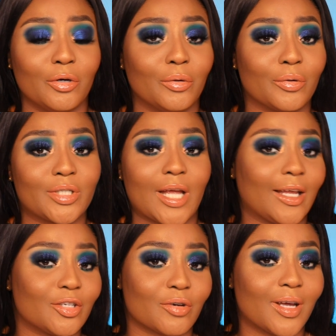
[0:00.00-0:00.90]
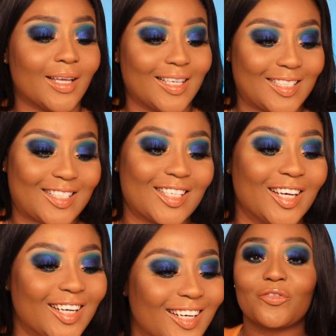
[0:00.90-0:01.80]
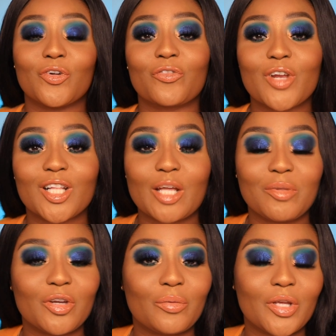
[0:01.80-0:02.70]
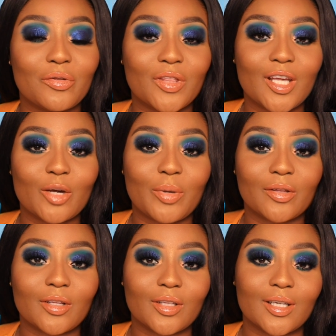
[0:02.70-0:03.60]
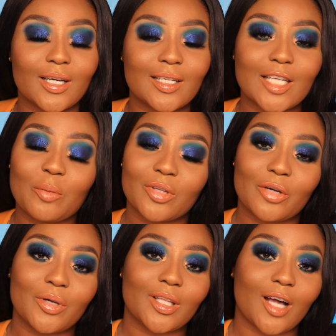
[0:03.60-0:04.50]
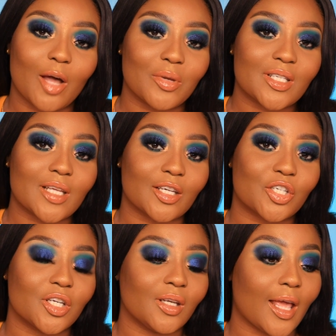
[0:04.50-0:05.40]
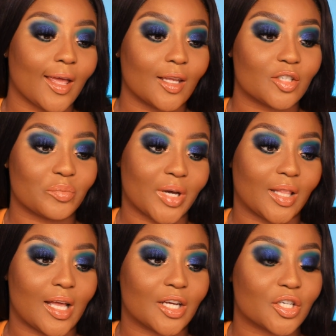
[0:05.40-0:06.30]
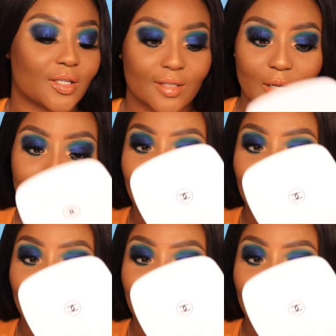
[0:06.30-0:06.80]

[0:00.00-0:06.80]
or a tan dress. Feel free to let me know what you think about the look down below in the comment section. And my lash is coming